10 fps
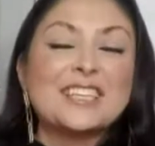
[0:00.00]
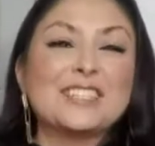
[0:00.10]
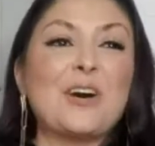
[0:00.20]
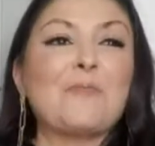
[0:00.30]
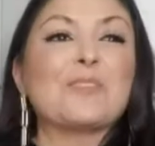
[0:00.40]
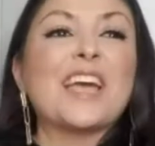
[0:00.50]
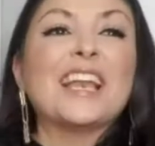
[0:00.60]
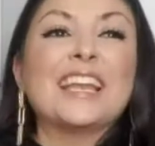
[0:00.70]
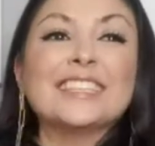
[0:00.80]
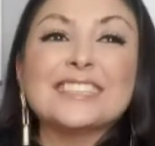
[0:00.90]
So
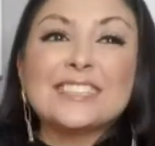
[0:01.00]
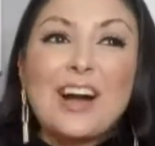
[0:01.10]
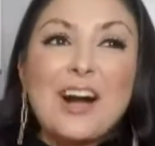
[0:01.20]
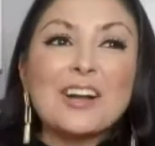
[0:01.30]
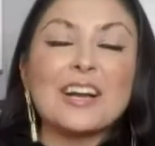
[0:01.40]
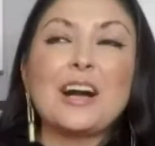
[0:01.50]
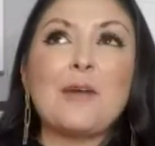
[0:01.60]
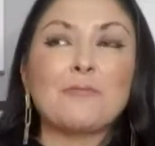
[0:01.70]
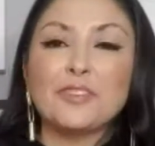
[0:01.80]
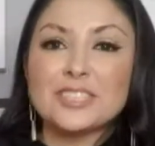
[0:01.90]
let's talk.
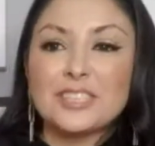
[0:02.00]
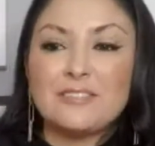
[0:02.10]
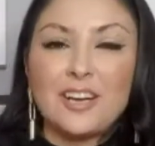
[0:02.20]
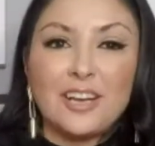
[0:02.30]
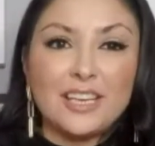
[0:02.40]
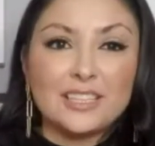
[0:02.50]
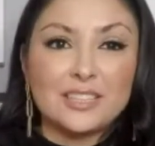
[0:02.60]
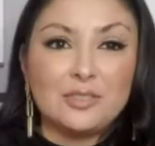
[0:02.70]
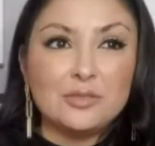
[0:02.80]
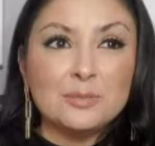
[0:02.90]
First of all,
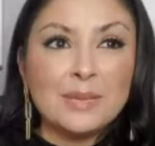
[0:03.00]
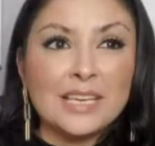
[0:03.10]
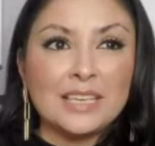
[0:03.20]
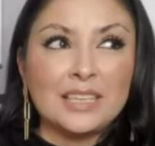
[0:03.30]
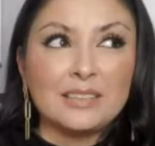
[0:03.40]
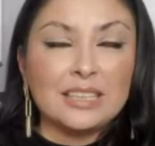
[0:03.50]
excuse my